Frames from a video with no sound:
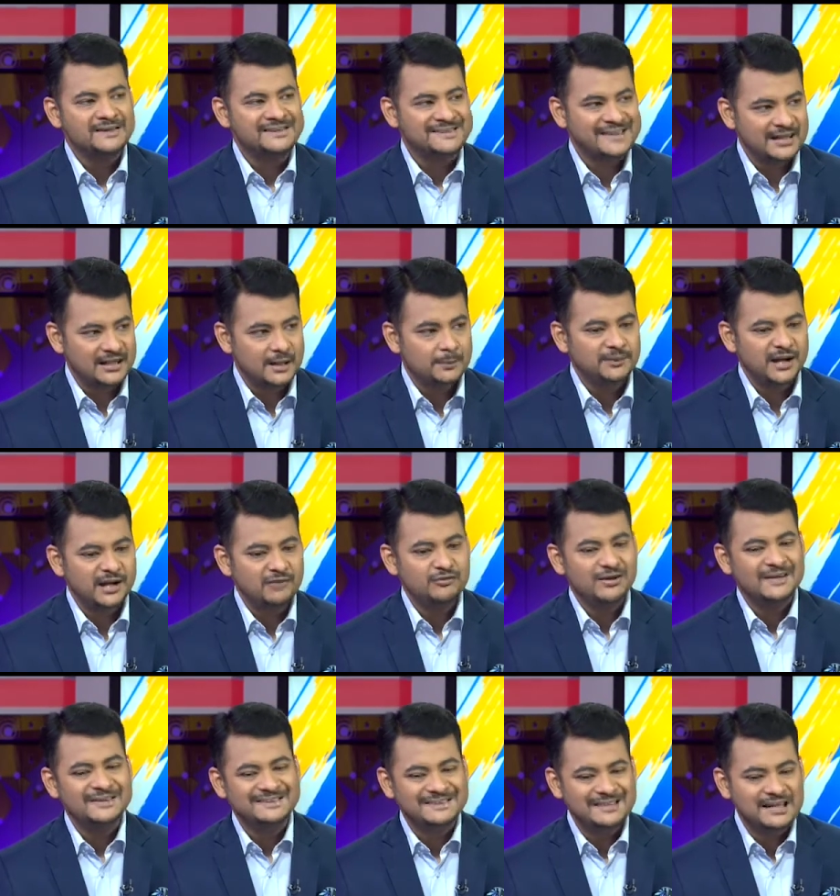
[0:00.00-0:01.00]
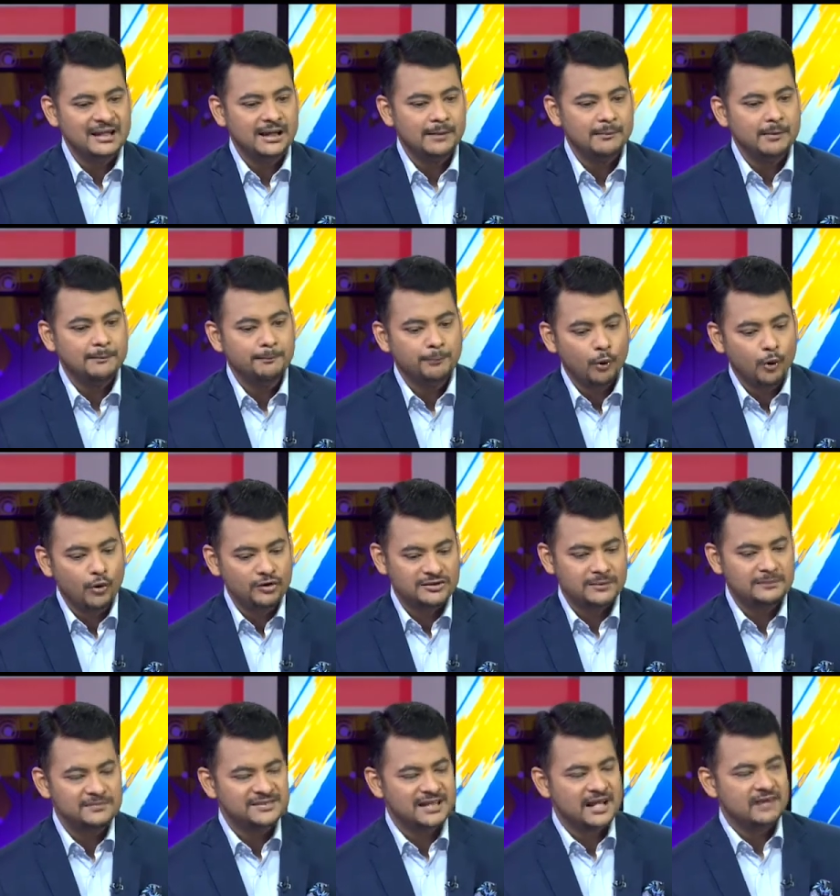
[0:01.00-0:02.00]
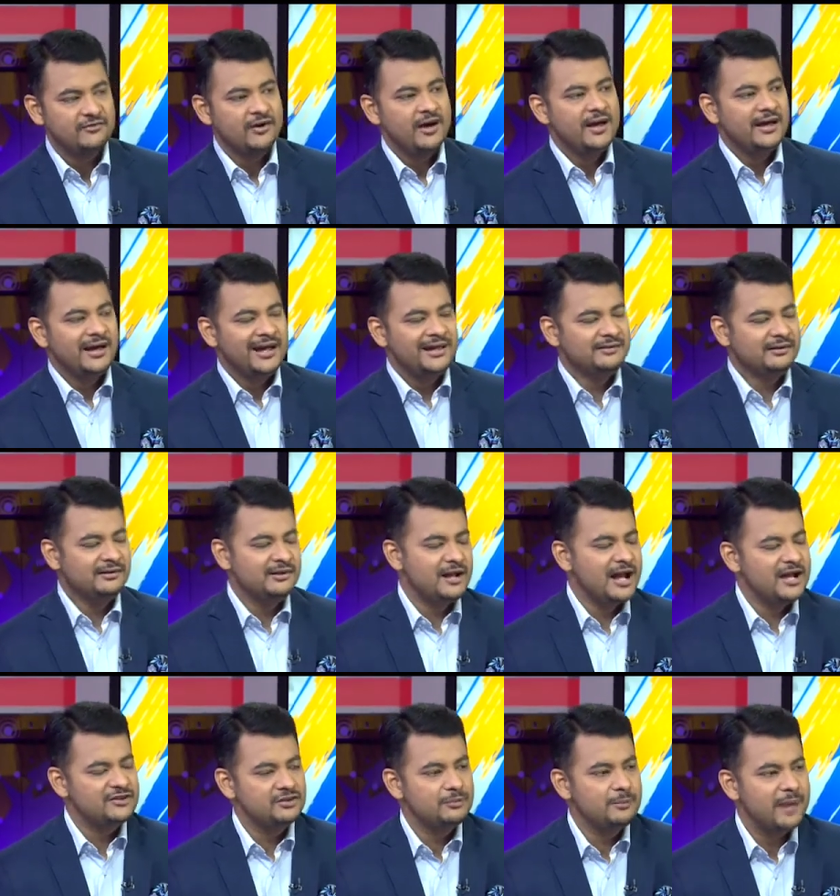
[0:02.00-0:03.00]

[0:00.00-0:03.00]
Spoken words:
set up that we are seeing him impose himself in international